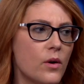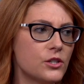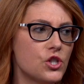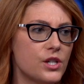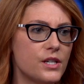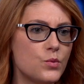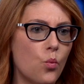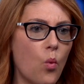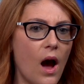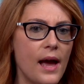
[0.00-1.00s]
question is,
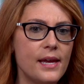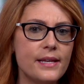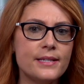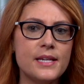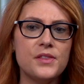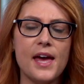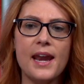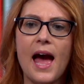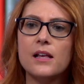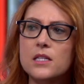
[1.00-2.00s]
why is it that
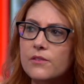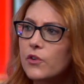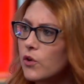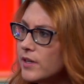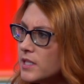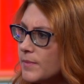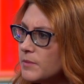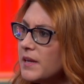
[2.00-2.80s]
as of Christmas,